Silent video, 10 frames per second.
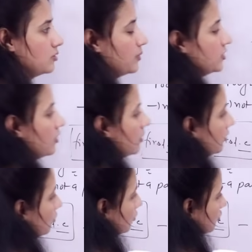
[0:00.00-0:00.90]
a special,
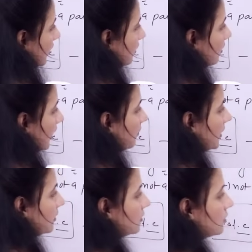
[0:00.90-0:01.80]
you know, standard
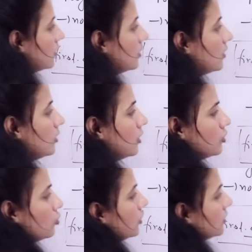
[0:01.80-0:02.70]
libraries.
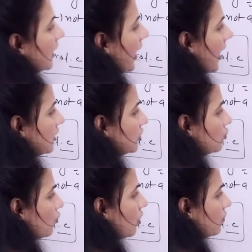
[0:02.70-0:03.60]
So this hash
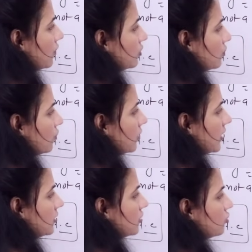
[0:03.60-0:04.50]
is what? First of all,
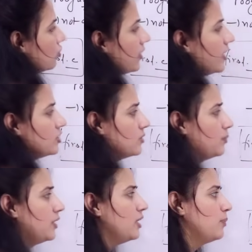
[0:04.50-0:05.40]
this is known as
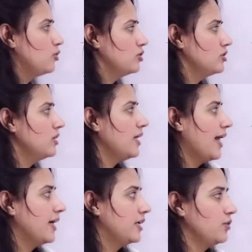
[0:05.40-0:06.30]
preprocessor
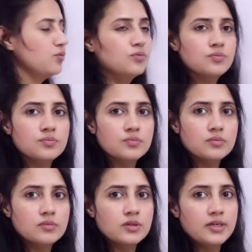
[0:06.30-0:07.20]
directive.
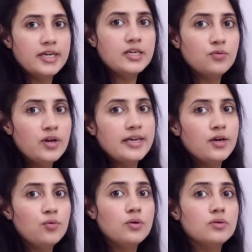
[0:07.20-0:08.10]
It will
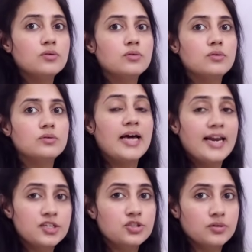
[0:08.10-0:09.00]
give
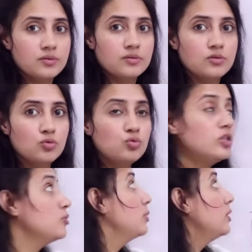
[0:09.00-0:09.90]
direction to
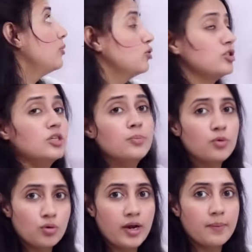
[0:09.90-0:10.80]
this preprocessor
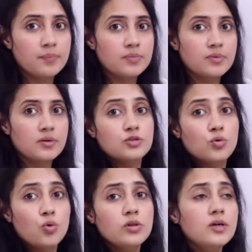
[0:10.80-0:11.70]
program.
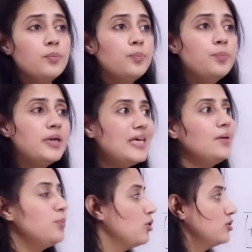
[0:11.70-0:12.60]
So all the
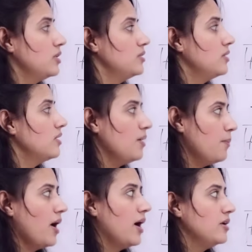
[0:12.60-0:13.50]
preprocessor
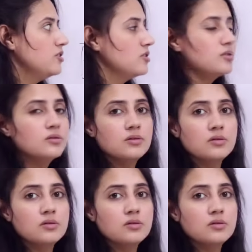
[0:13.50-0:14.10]
commands